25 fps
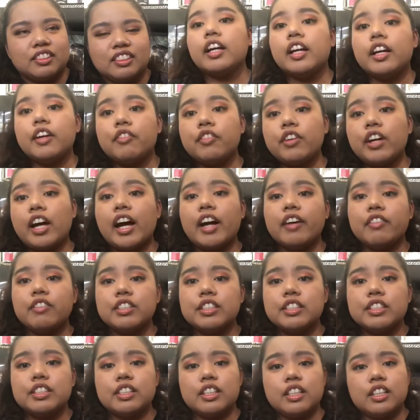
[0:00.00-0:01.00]
If you
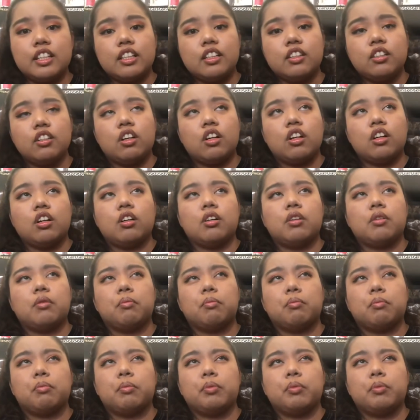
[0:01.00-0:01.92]
haven't seen um,